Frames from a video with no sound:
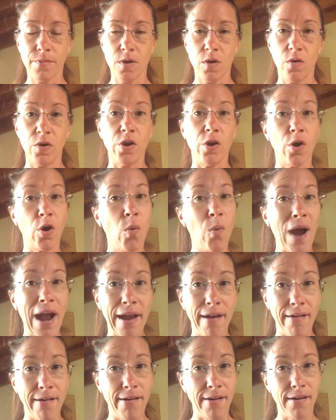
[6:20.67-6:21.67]
Or you're
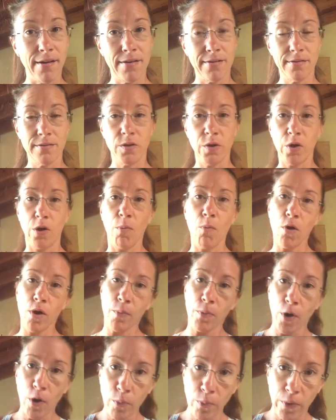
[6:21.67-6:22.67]
quieter. Or you're more
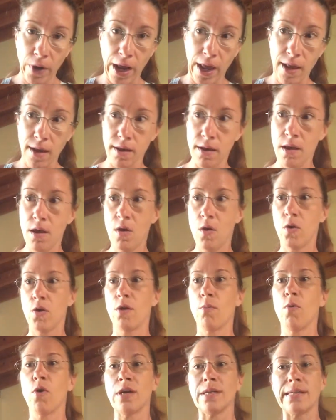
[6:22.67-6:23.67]
appropriate. Or
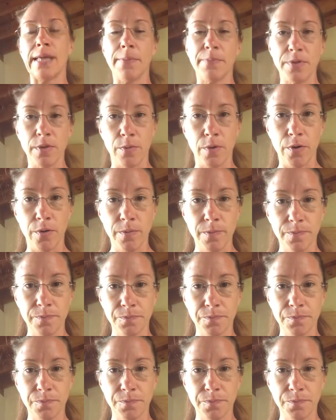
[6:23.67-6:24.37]
you're more acceptable.